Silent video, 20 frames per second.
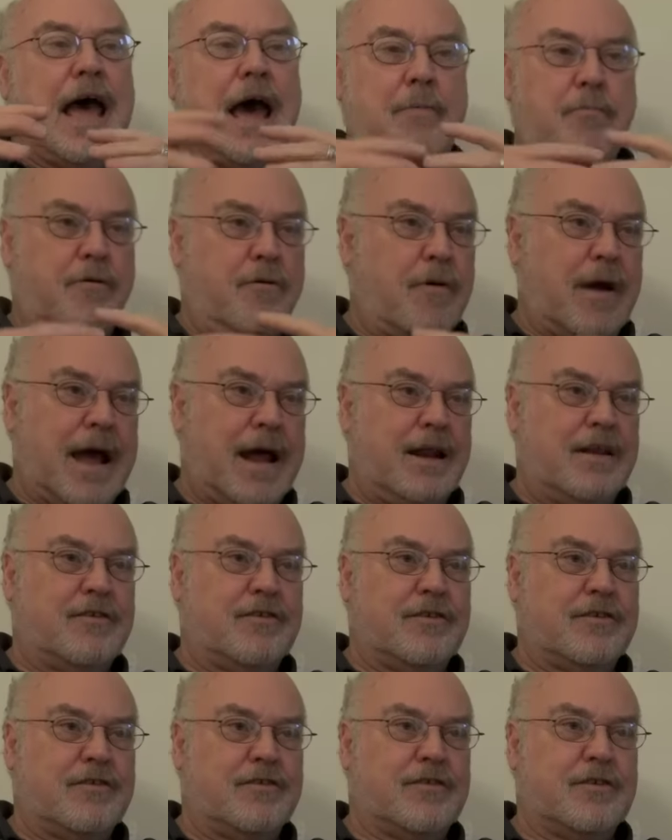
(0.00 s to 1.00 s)

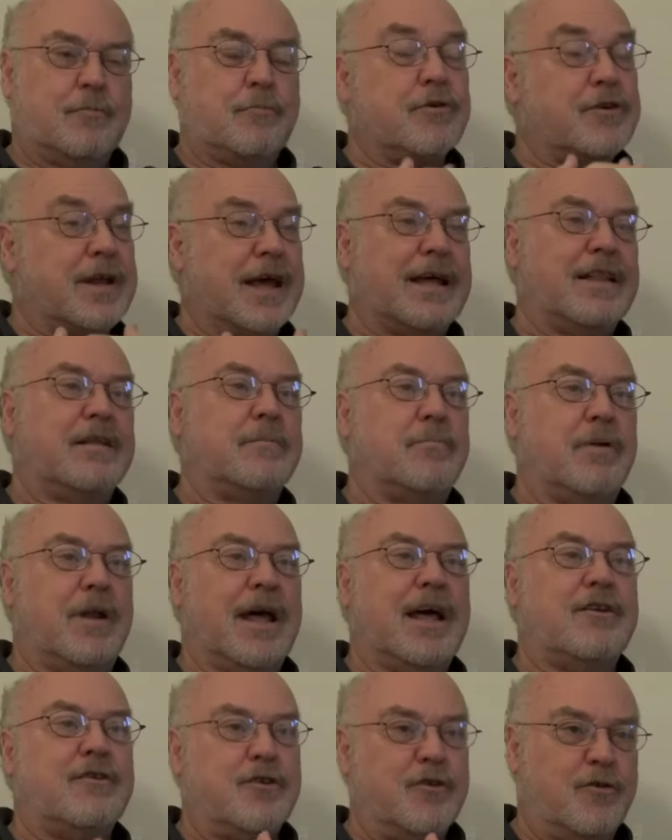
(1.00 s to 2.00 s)
apparatuses to protect the
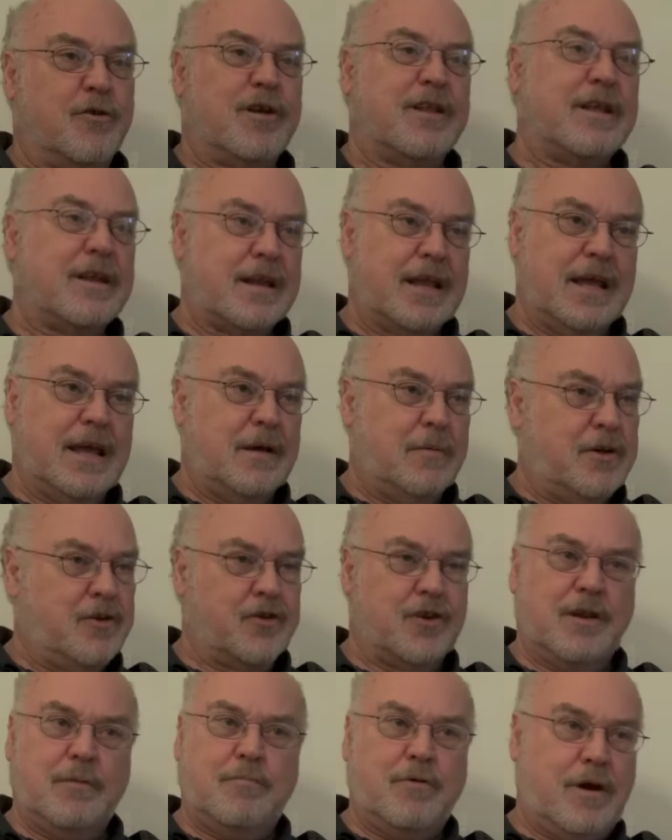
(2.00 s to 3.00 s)
plant during the
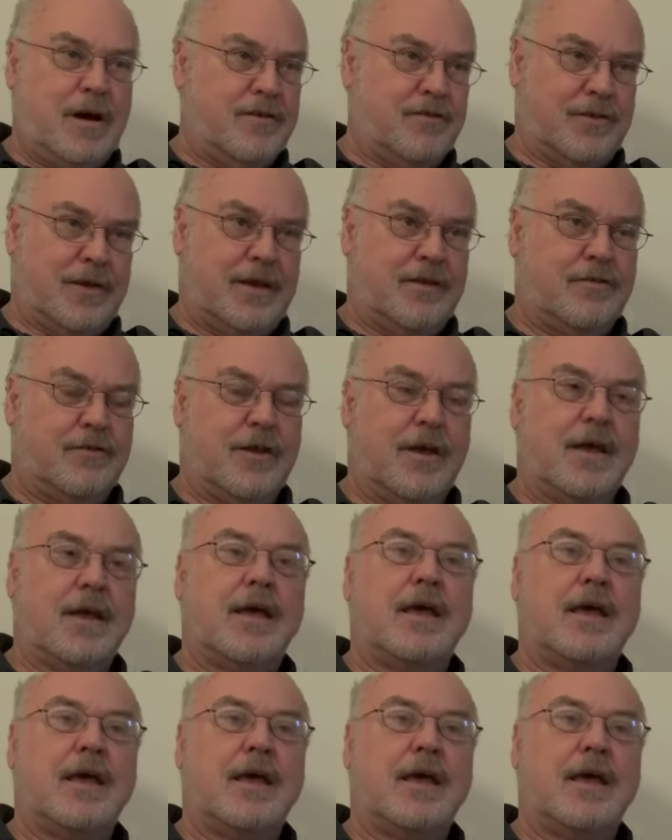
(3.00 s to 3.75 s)
decommissioning process.